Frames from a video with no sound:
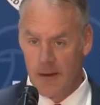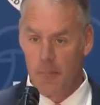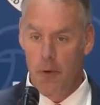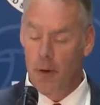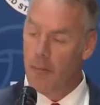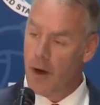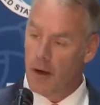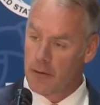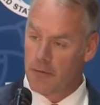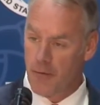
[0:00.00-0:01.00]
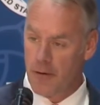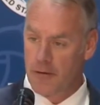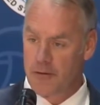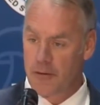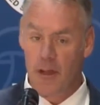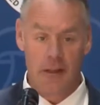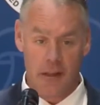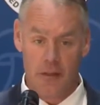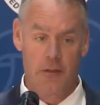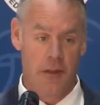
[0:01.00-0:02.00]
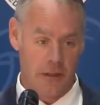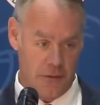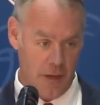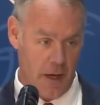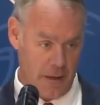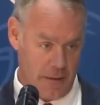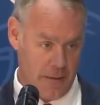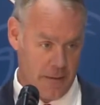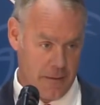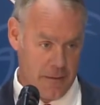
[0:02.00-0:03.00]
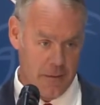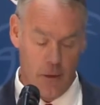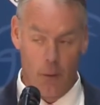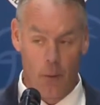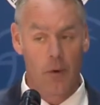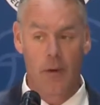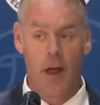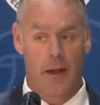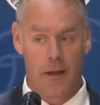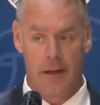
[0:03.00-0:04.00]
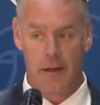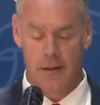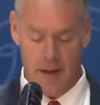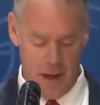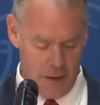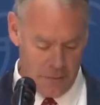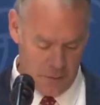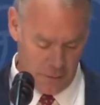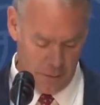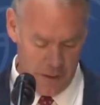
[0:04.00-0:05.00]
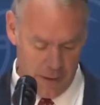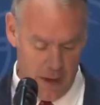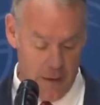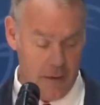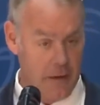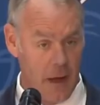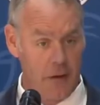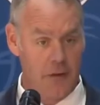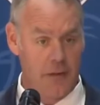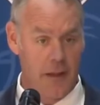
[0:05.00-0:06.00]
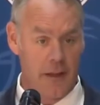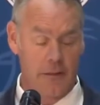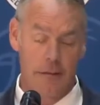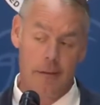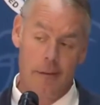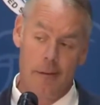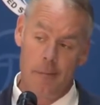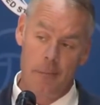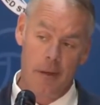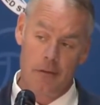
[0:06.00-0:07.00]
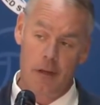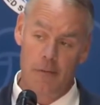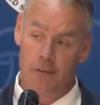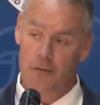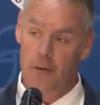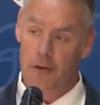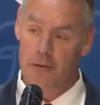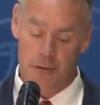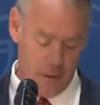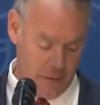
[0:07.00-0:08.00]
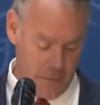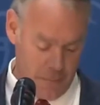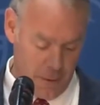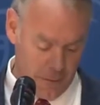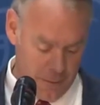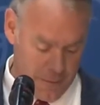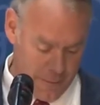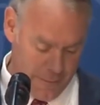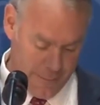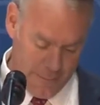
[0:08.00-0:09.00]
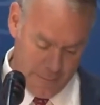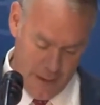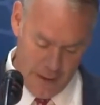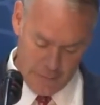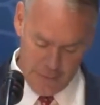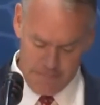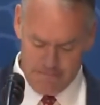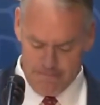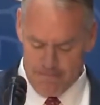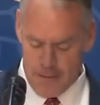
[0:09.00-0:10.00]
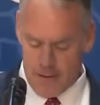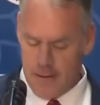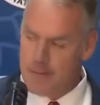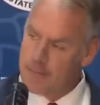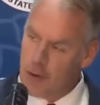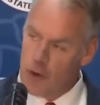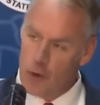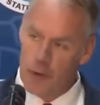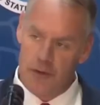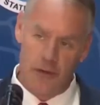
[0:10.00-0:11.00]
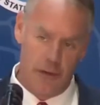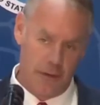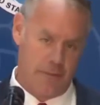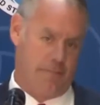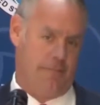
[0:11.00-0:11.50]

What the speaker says: put America first, and get things done. So we're lucky to have such a great guy that understands infrastructure and is a builder. Lastly, the new interior.